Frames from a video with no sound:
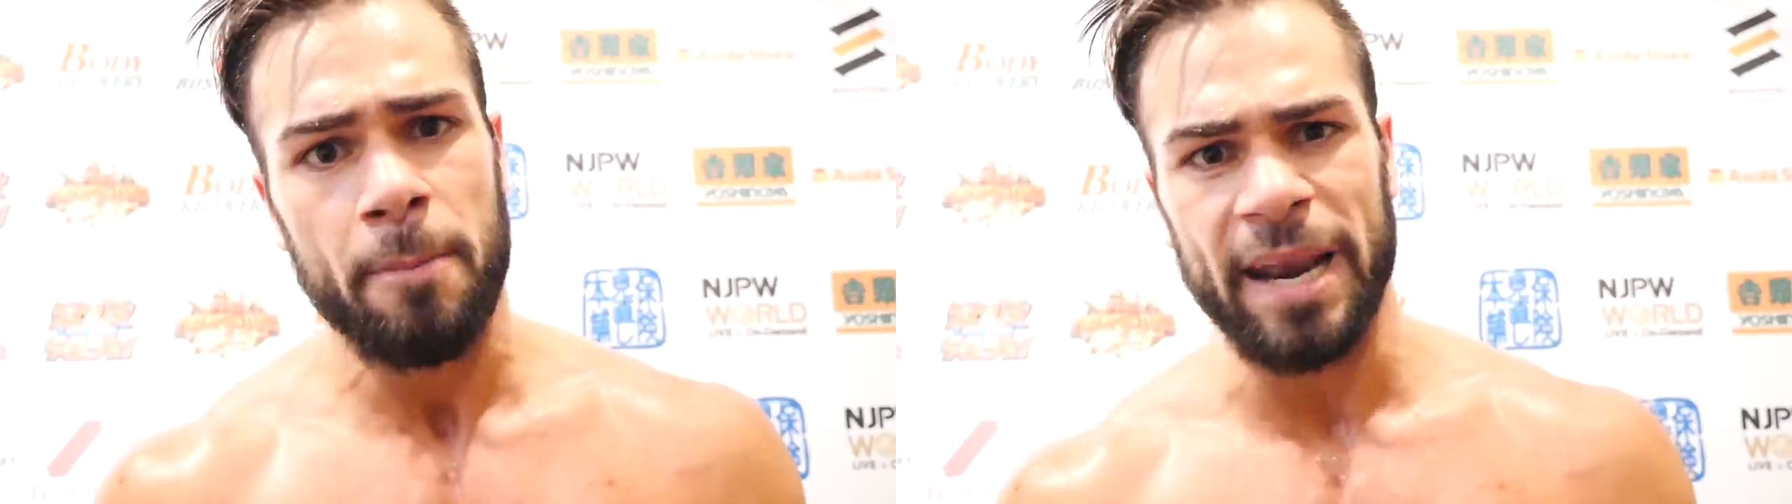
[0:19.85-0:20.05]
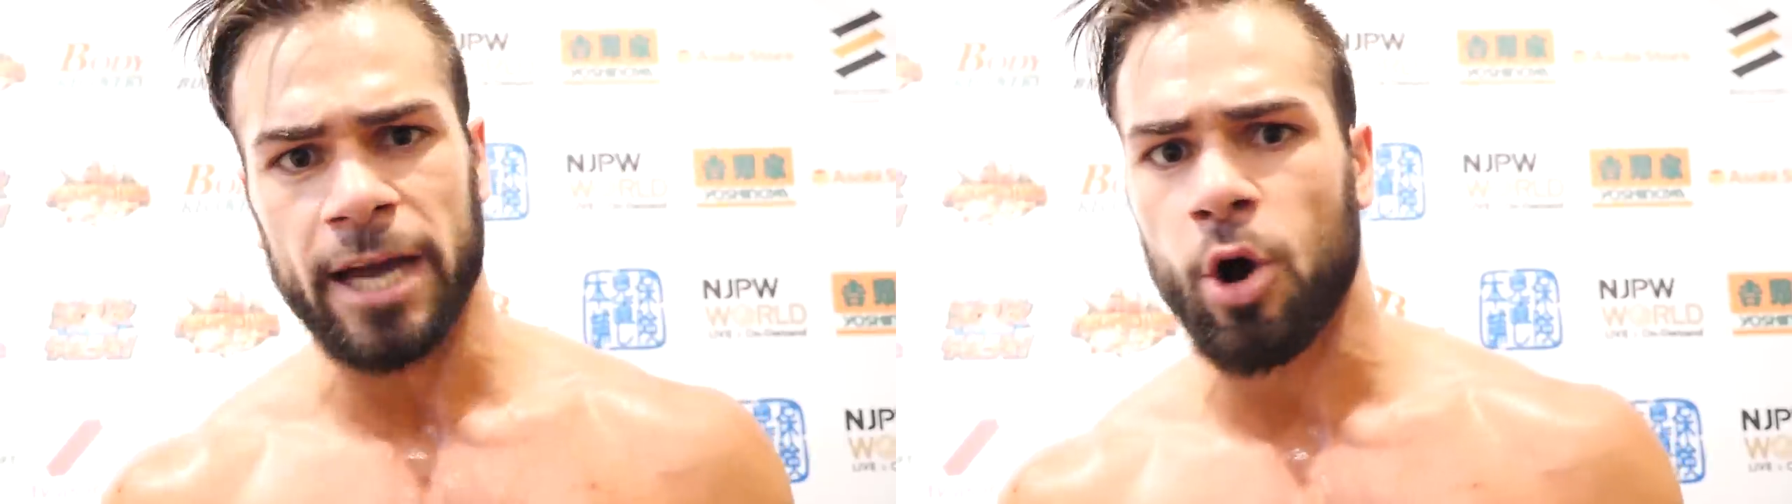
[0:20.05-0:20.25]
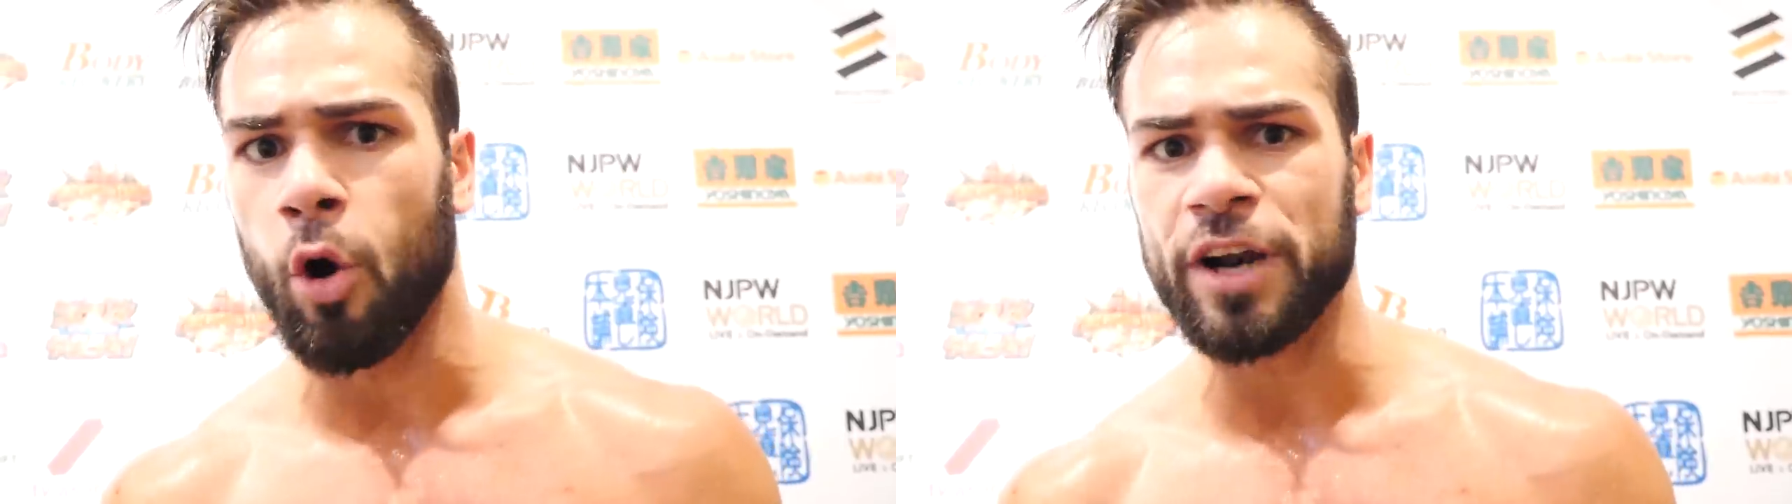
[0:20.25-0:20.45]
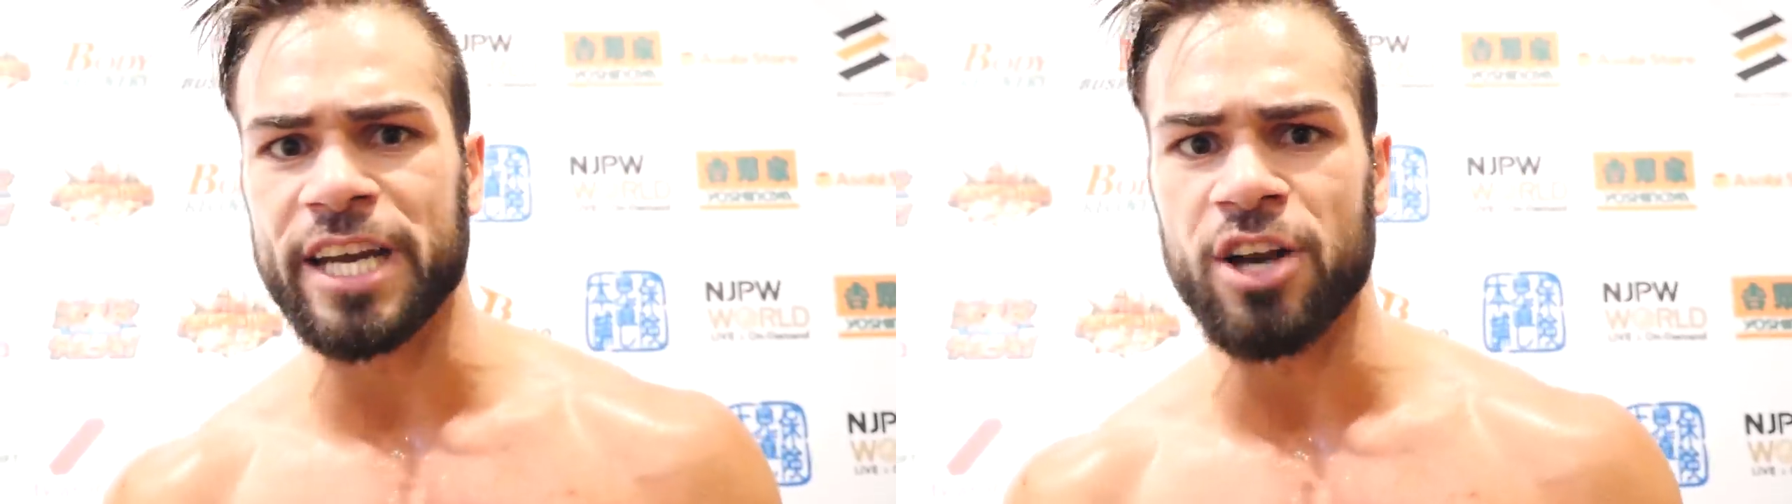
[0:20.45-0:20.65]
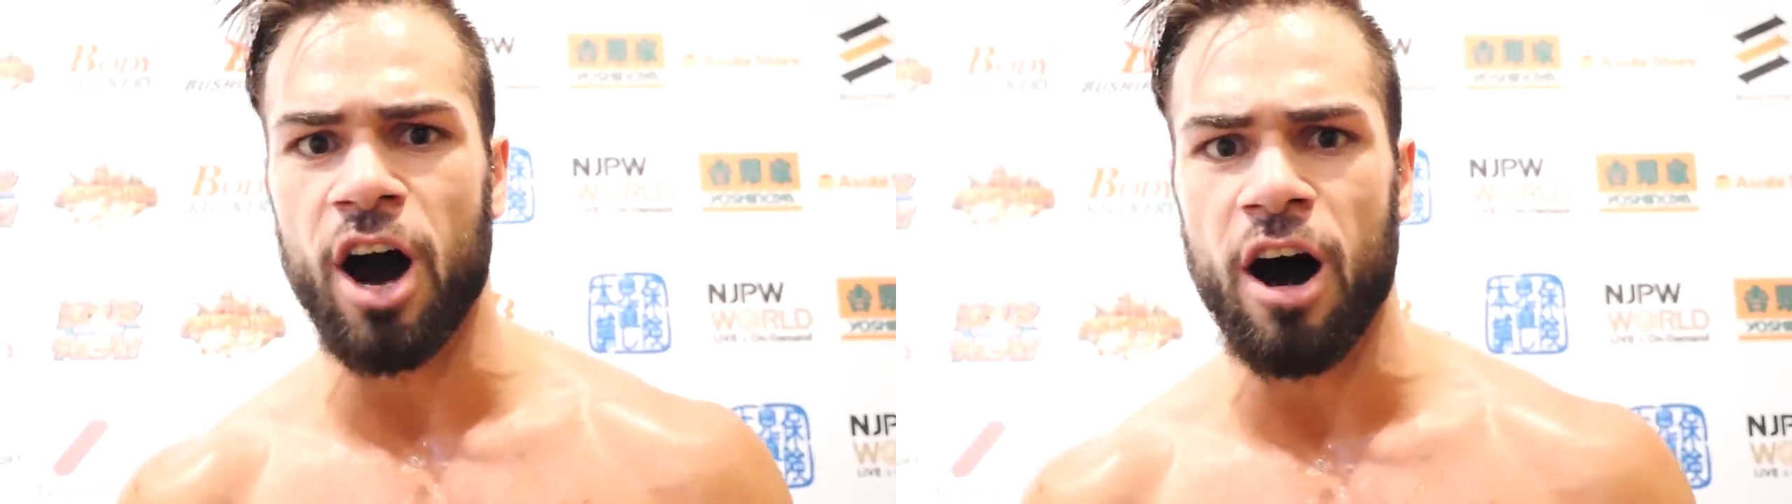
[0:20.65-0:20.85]
But at
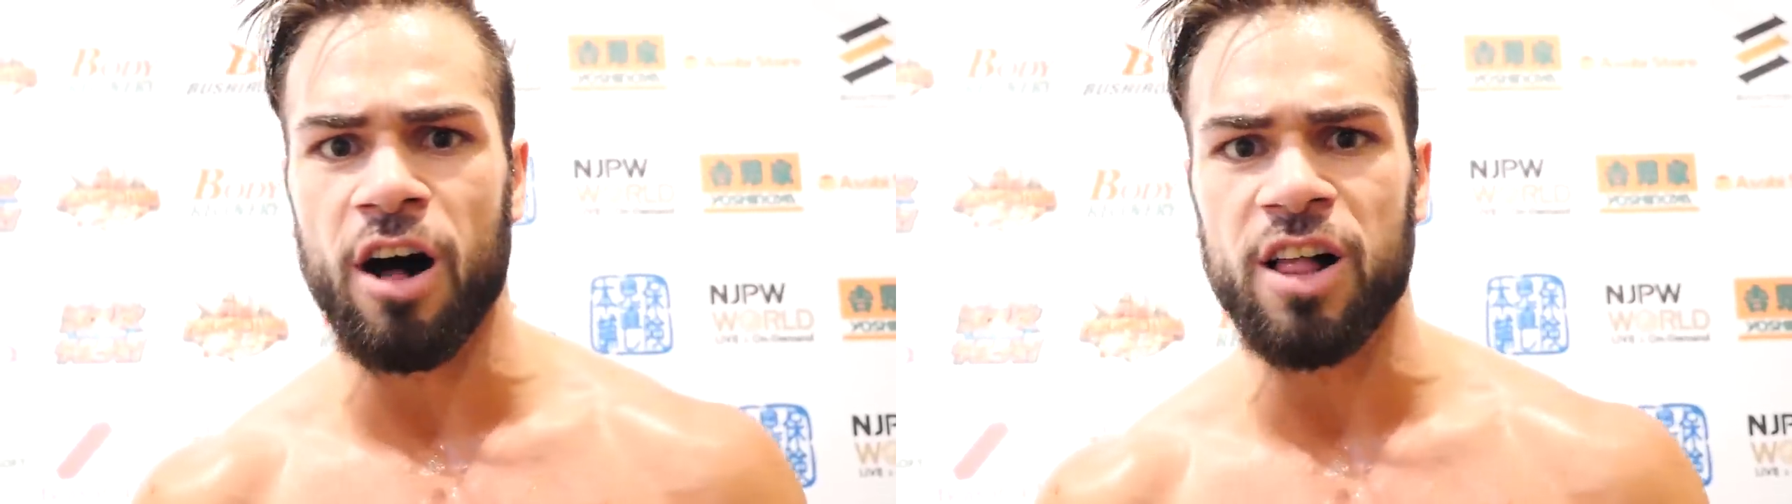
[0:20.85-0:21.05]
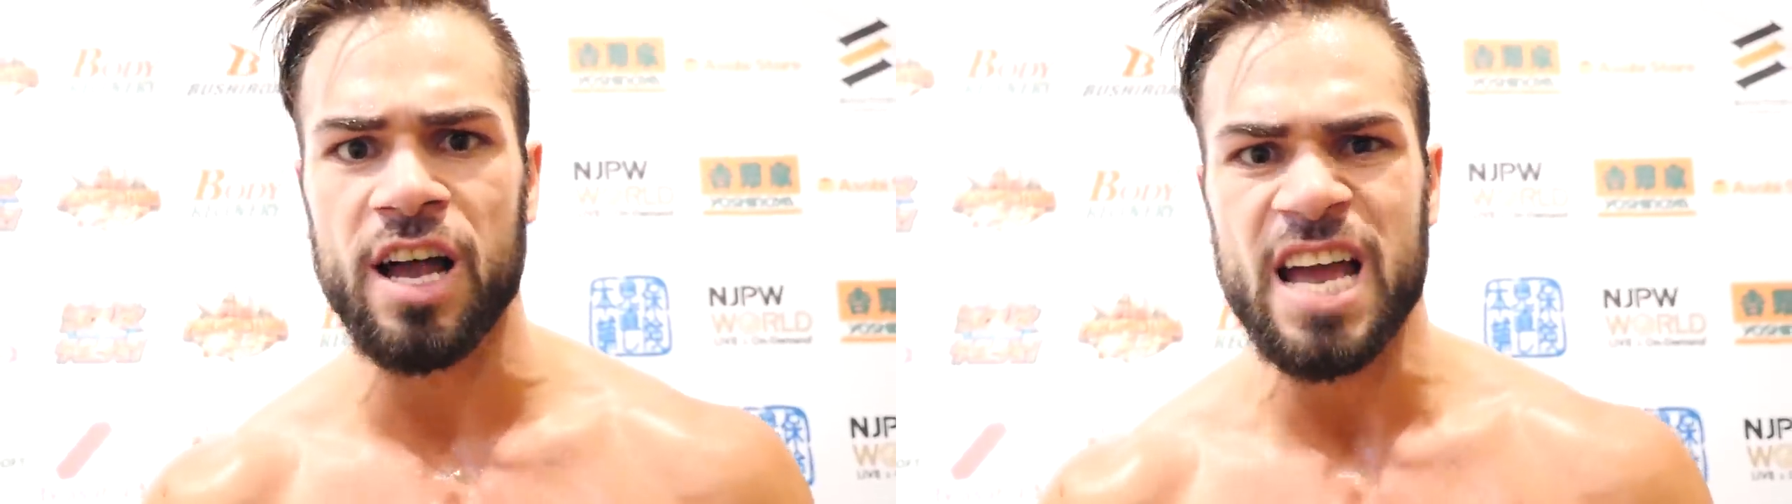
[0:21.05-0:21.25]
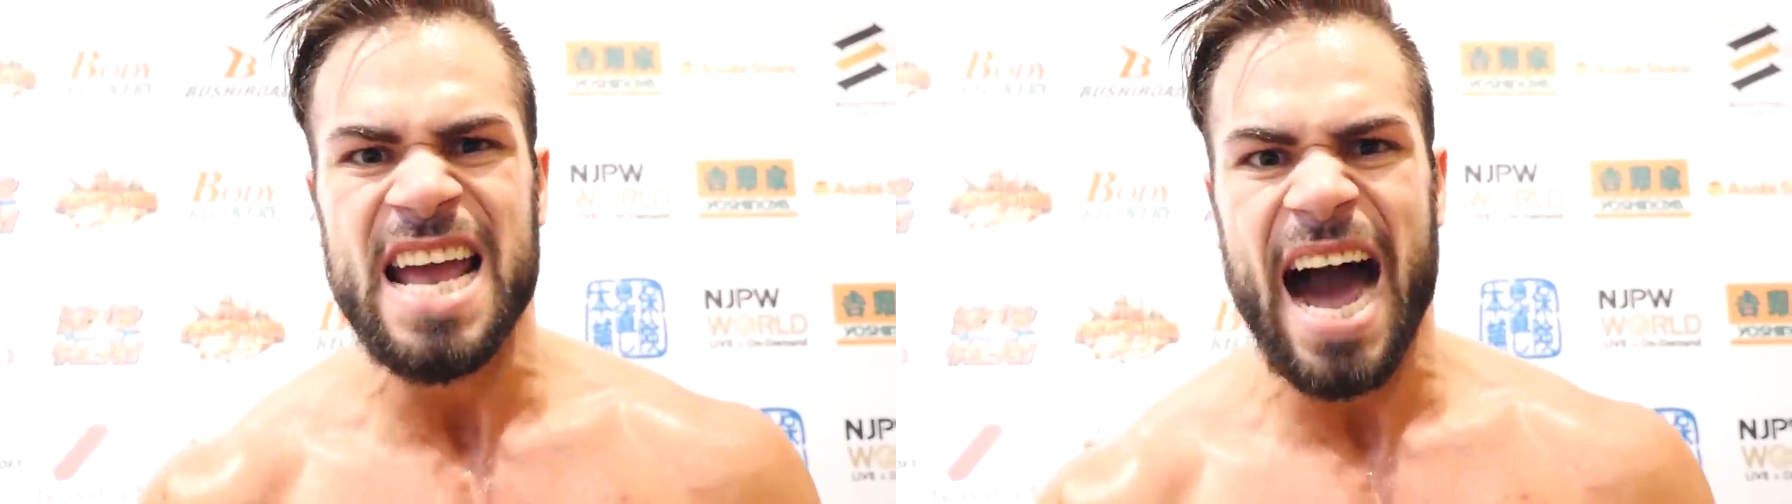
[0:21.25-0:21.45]
Cork and Hall,